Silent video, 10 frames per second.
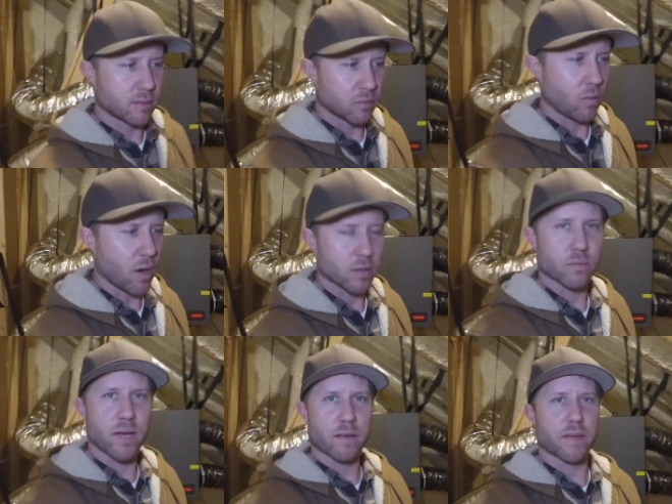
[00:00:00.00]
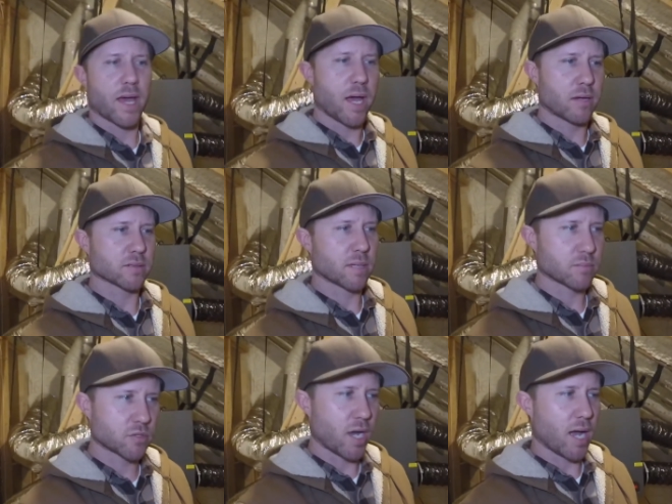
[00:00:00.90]
walking around the house, I'm
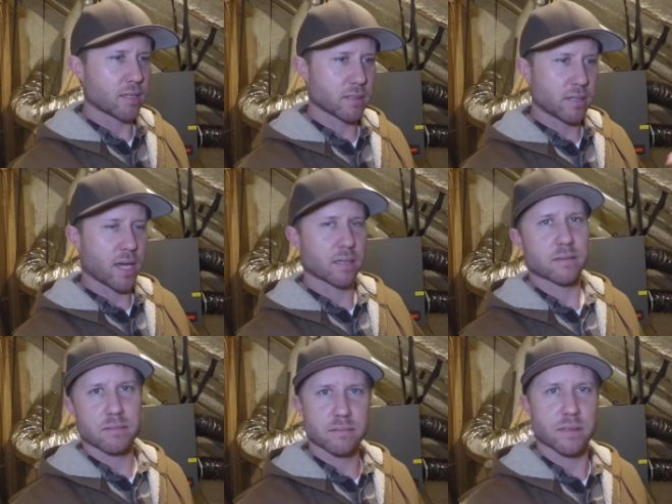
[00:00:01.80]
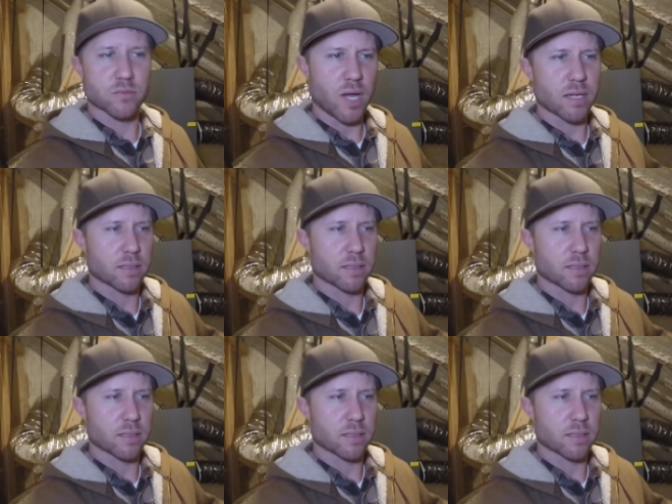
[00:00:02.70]
trying to